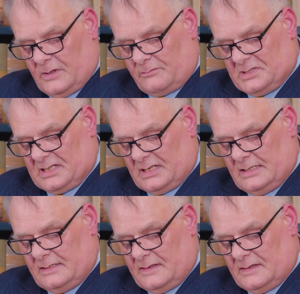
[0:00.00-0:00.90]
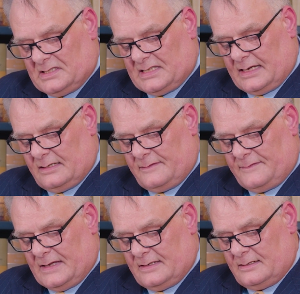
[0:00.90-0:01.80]
that recited that the second
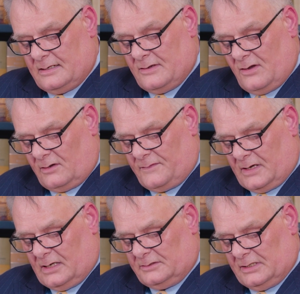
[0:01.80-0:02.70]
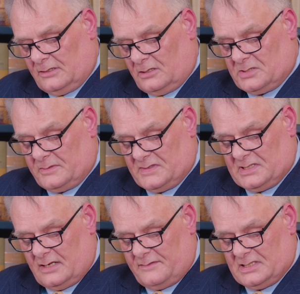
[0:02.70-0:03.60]
defendant had not filed an acknowledgement of
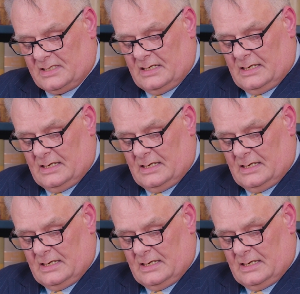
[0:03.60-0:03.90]
service